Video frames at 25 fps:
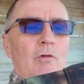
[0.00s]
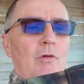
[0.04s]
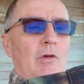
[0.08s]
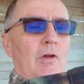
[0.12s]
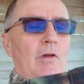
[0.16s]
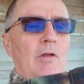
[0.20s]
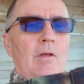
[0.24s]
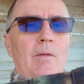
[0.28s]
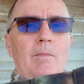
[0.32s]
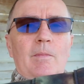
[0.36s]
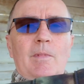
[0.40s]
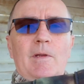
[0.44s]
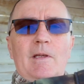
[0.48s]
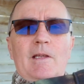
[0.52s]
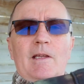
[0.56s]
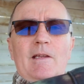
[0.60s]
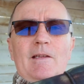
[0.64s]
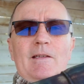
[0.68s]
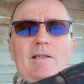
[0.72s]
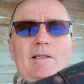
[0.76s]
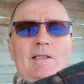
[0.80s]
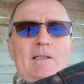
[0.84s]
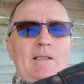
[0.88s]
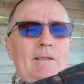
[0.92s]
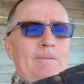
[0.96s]
because
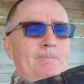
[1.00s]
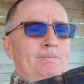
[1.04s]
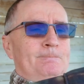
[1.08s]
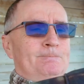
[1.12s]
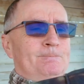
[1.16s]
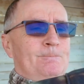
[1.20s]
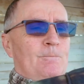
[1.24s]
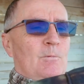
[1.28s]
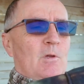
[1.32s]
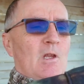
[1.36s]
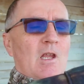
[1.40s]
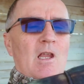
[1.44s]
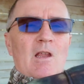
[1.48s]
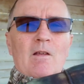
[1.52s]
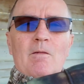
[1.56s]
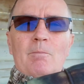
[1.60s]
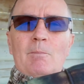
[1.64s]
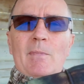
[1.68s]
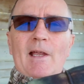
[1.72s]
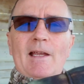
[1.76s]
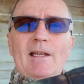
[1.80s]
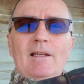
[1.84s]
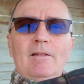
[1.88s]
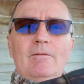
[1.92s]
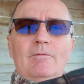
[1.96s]
bang
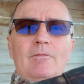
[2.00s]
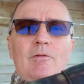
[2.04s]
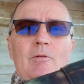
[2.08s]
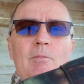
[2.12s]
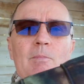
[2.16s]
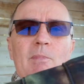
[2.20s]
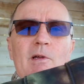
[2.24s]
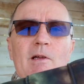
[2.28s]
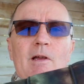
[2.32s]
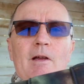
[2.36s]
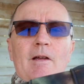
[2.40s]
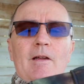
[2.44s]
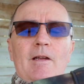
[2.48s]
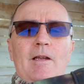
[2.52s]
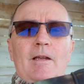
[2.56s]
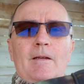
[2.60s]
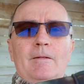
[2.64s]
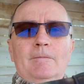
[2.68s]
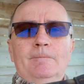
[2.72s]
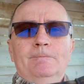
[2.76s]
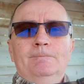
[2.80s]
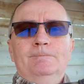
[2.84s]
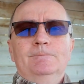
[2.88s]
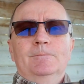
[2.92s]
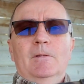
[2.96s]
for buck,
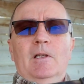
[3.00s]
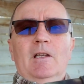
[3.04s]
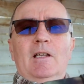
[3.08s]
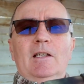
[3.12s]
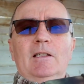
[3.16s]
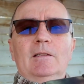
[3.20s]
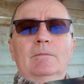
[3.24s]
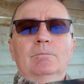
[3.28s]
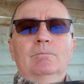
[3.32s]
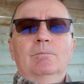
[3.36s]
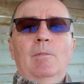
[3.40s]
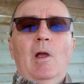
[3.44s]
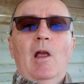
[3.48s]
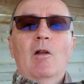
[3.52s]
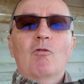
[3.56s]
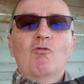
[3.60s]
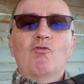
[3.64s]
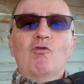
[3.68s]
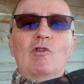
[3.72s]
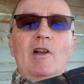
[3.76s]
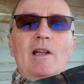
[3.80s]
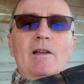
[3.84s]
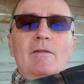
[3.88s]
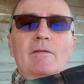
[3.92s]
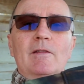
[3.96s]
around
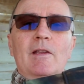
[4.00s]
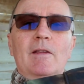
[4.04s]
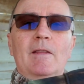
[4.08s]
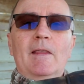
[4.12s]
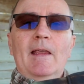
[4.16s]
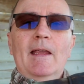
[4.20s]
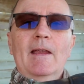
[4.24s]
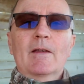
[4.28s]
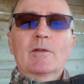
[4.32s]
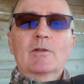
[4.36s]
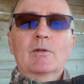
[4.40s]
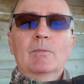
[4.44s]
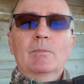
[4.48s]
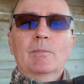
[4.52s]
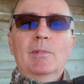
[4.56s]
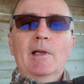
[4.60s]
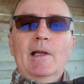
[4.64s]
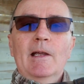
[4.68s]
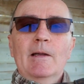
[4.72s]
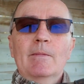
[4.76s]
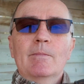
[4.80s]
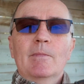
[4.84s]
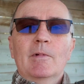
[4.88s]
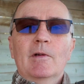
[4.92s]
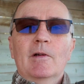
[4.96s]
the £1,000
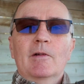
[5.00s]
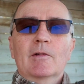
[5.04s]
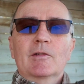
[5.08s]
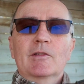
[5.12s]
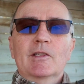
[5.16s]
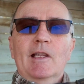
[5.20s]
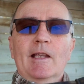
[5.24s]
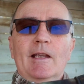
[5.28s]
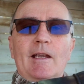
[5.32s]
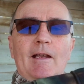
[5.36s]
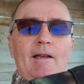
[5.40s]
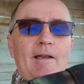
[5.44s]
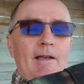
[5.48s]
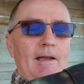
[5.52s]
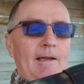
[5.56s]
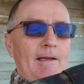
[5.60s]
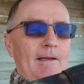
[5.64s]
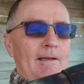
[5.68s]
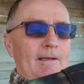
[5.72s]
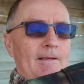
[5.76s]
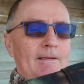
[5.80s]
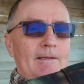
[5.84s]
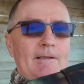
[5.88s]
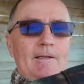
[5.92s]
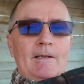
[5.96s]
mark second hand,
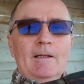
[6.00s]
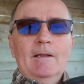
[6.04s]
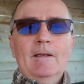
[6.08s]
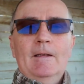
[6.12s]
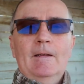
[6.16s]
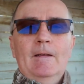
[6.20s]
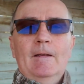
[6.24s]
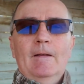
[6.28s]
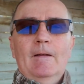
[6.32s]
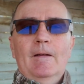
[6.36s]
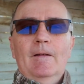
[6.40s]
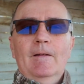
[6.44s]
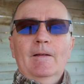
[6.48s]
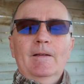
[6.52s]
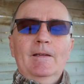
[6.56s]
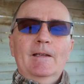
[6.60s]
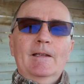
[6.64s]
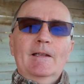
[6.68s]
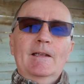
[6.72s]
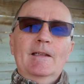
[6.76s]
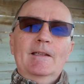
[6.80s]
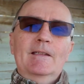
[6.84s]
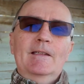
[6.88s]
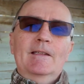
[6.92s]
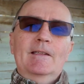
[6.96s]
I think this
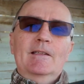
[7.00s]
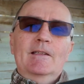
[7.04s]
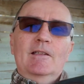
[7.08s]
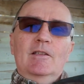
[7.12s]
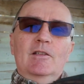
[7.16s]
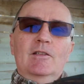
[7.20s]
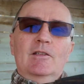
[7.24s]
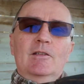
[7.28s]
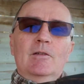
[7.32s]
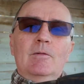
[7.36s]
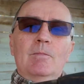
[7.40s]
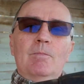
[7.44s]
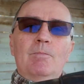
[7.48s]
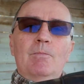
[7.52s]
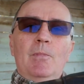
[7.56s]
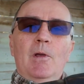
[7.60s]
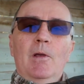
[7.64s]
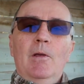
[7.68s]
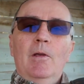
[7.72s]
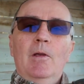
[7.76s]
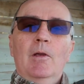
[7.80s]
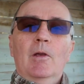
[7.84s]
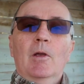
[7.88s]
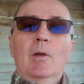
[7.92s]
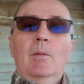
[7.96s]
is a superb
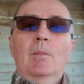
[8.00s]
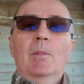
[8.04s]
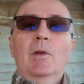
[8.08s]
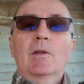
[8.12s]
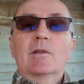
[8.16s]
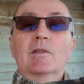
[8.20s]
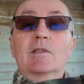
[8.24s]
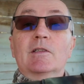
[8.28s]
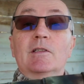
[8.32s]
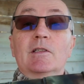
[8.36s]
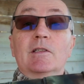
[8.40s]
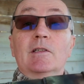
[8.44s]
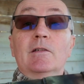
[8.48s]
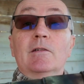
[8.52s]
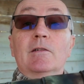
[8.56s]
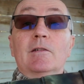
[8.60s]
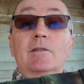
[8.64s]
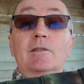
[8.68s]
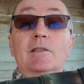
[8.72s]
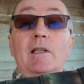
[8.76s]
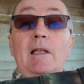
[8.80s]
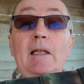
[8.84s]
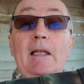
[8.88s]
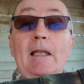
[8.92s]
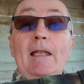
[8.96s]
starter
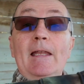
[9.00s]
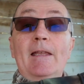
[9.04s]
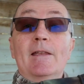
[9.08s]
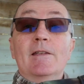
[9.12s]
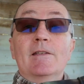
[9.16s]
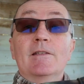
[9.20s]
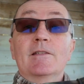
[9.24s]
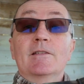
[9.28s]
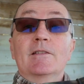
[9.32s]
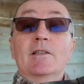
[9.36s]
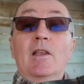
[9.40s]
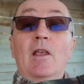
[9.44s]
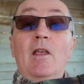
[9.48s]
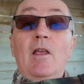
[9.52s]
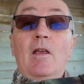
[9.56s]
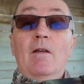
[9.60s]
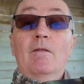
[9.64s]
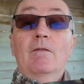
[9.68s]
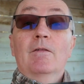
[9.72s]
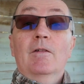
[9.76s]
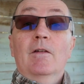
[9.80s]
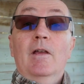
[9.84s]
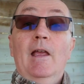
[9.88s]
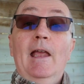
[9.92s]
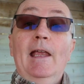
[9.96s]
lens for
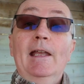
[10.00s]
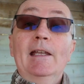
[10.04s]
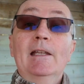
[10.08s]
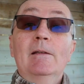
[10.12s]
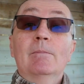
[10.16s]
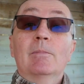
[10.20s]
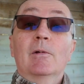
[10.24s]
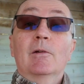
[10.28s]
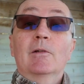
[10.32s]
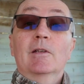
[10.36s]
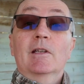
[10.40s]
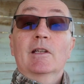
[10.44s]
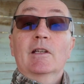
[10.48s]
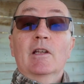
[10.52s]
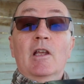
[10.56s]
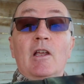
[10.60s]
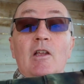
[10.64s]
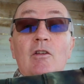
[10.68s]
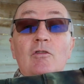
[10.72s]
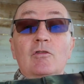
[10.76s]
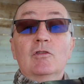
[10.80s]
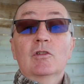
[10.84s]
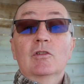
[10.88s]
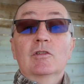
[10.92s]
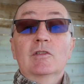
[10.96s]
anybody just
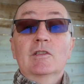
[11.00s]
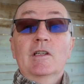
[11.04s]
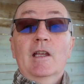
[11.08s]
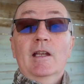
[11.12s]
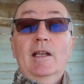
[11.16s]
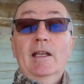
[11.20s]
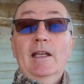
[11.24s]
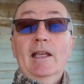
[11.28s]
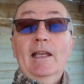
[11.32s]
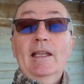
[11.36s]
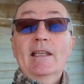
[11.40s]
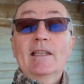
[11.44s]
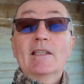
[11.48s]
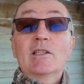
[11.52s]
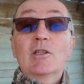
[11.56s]
getting into